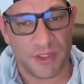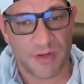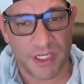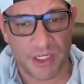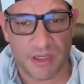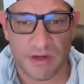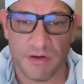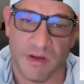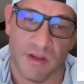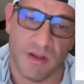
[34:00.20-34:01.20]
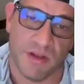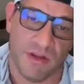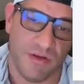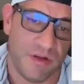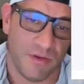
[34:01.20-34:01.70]
ratio,
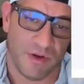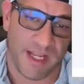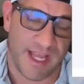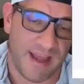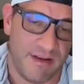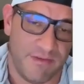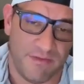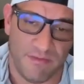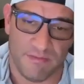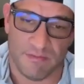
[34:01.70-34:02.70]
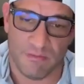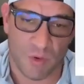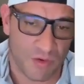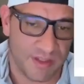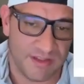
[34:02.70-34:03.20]
you don't want to have
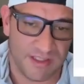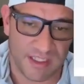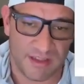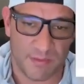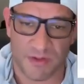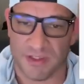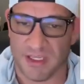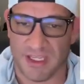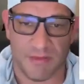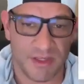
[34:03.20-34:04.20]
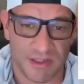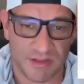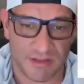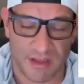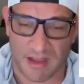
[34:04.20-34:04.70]
more than 60%
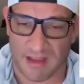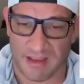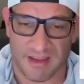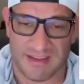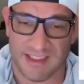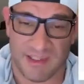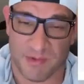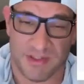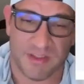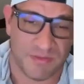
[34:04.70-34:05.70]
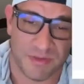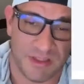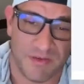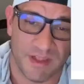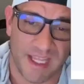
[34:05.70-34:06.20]
images. 60% is really,
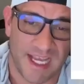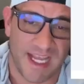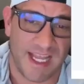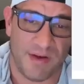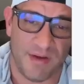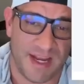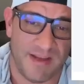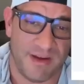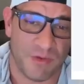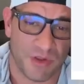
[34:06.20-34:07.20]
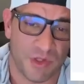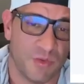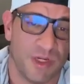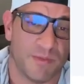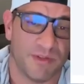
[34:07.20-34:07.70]
really high. I wouldn't have any more than
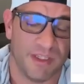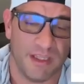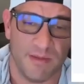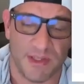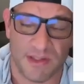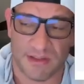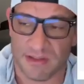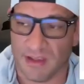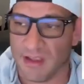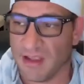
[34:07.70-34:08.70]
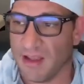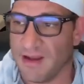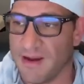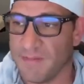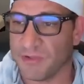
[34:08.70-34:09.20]
20% images.
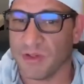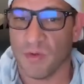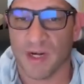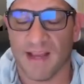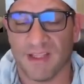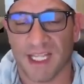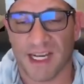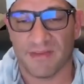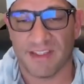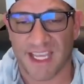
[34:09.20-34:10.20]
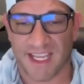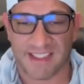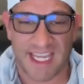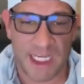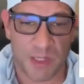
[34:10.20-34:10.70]
So you want to have a lot of
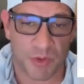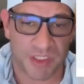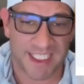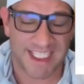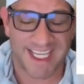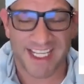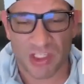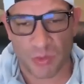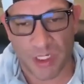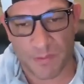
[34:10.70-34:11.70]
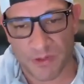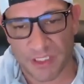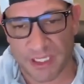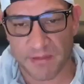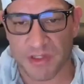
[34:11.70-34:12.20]
text, 80% text, 20%
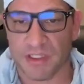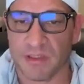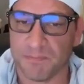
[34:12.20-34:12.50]
images.